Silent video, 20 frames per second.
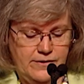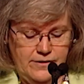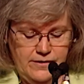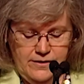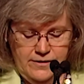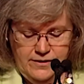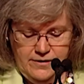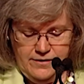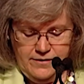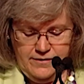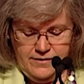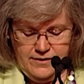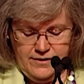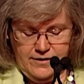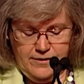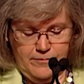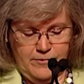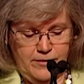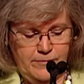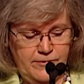And
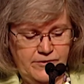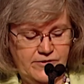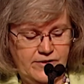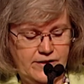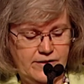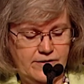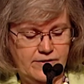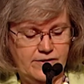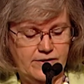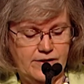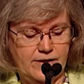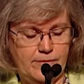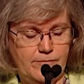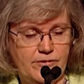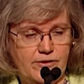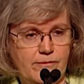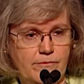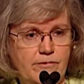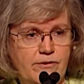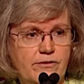I'm almost out of time,
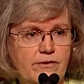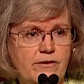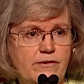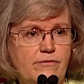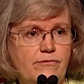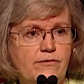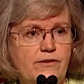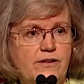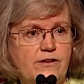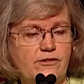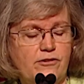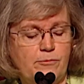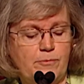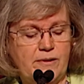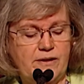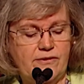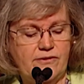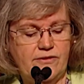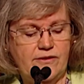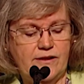so I'm just going to finish
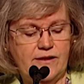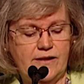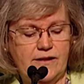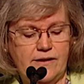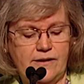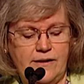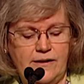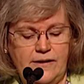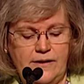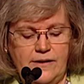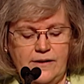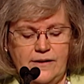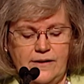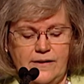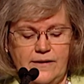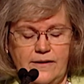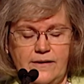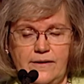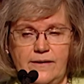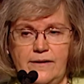by saying,
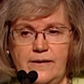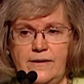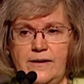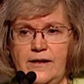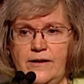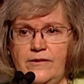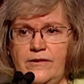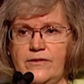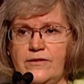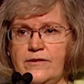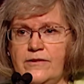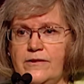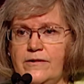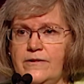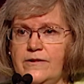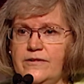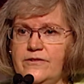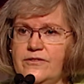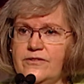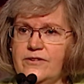now that the
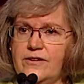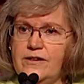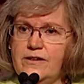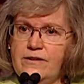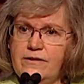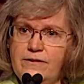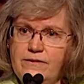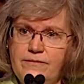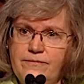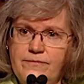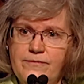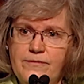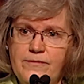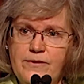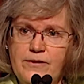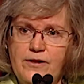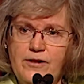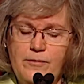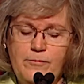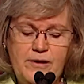large-scale
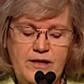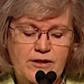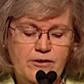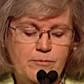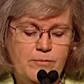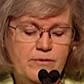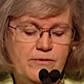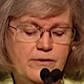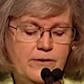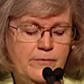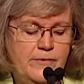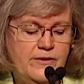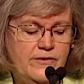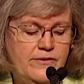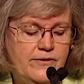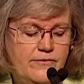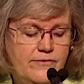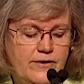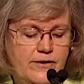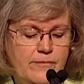combat
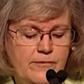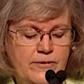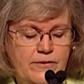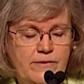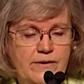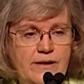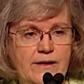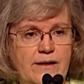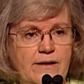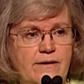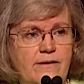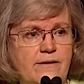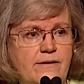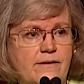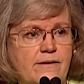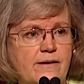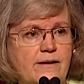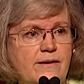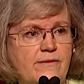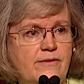deployments have come to an
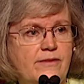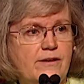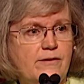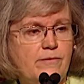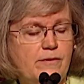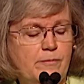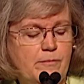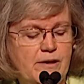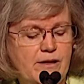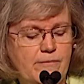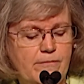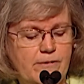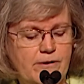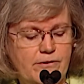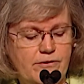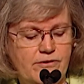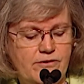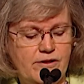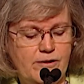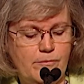end, I think we may
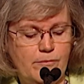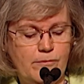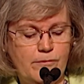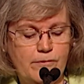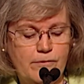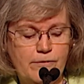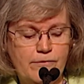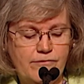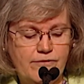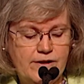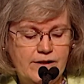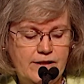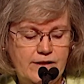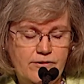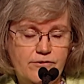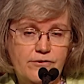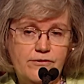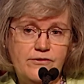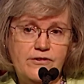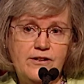well see more
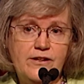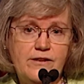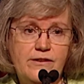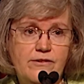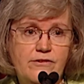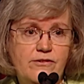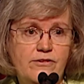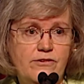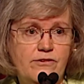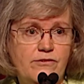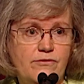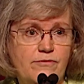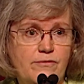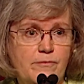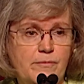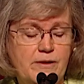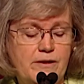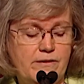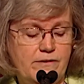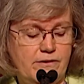financial challenges for
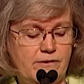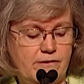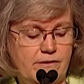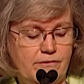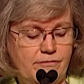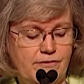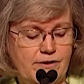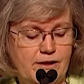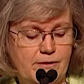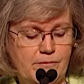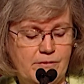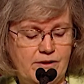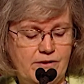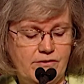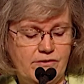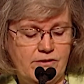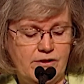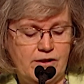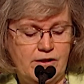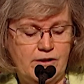military
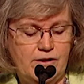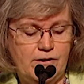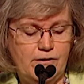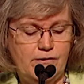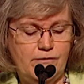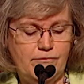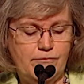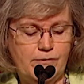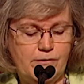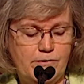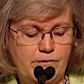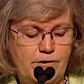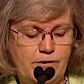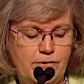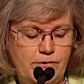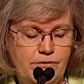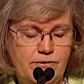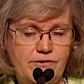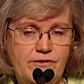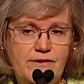families who've grown
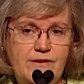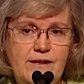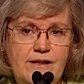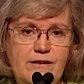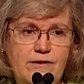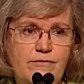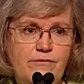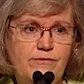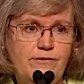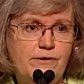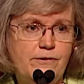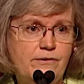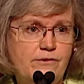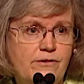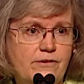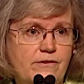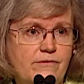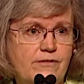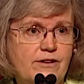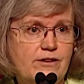used to that
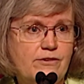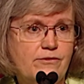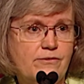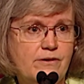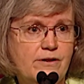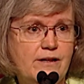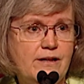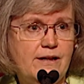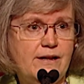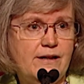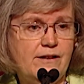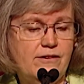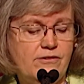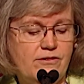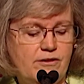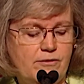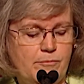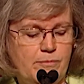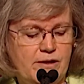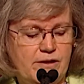infusion of extra cash
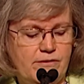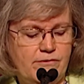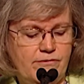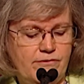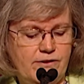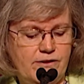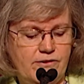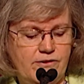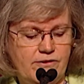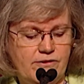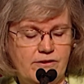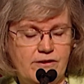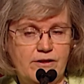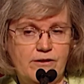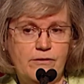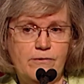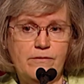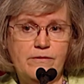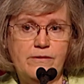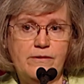and benefits that
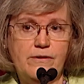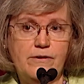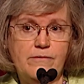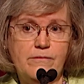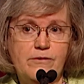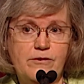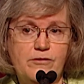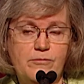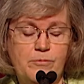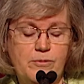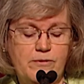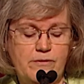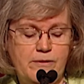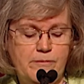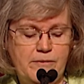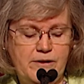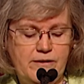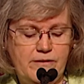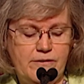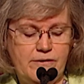go along with
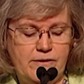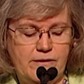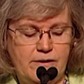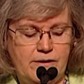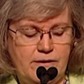deployment.